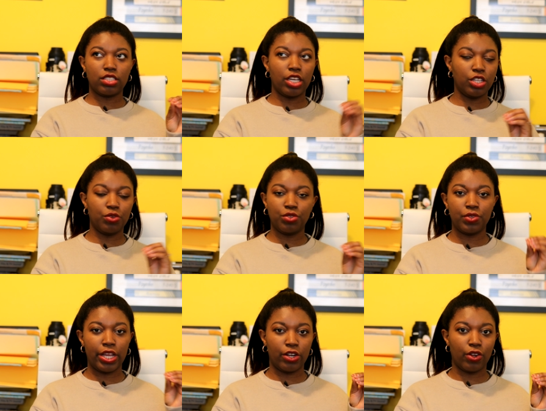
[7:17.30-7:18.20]
telling you to
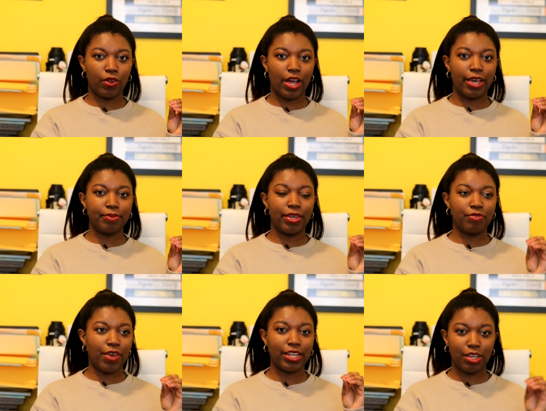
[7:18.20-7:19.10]
do that at all.
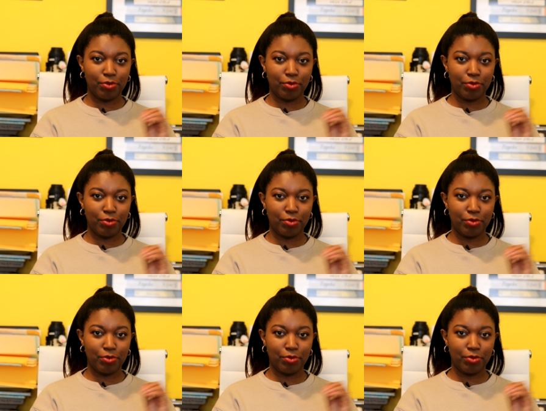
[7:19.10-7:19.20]
In fact,